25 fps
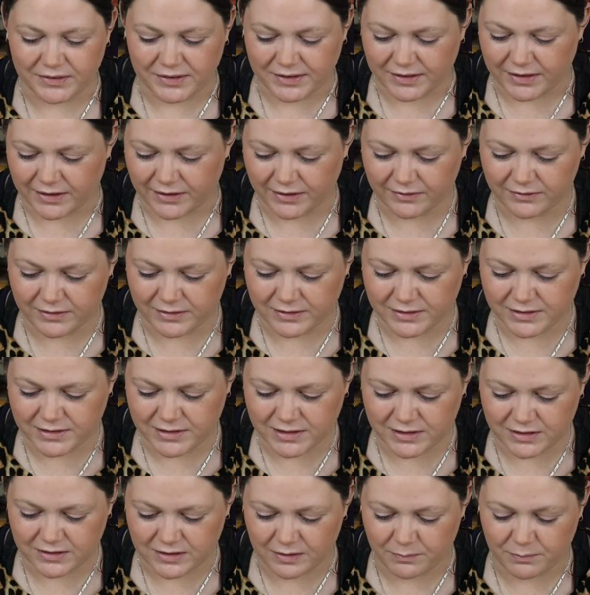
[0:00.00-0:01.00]
You know, it's
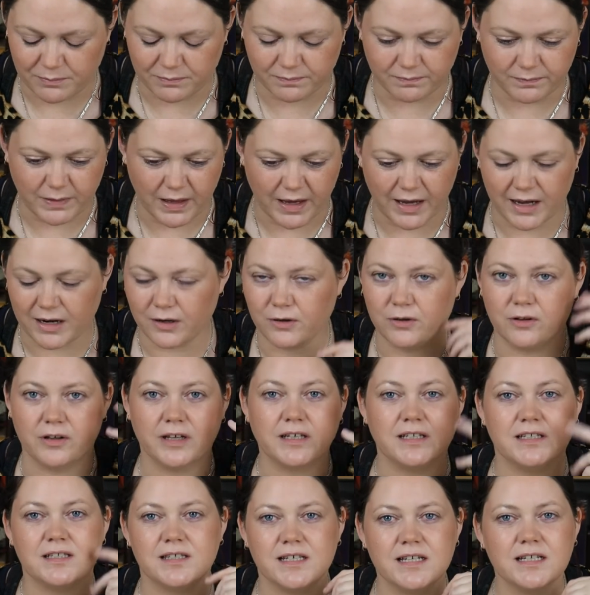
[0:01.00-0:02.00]
just had all
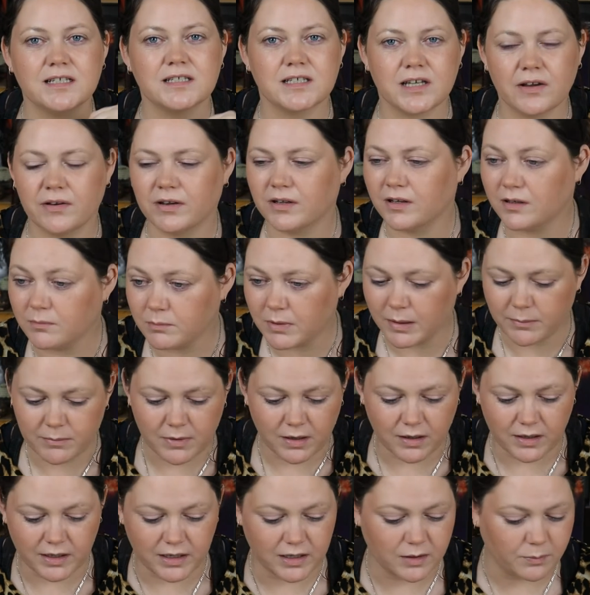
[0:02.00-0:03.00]
these things going on in my
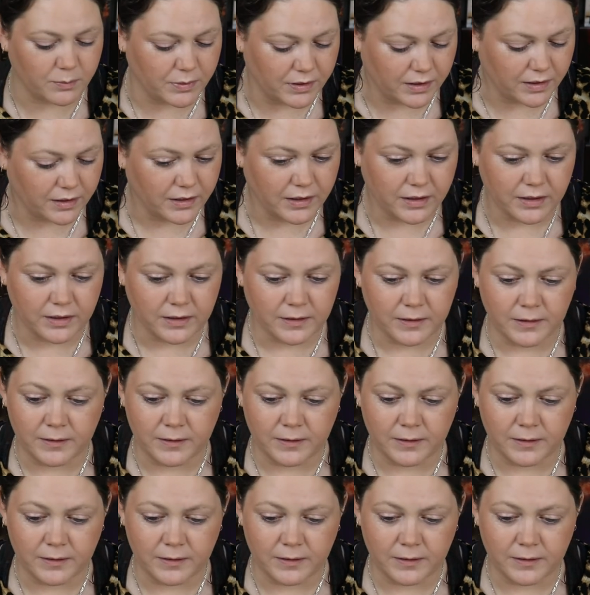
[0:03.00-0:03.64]
mind, but,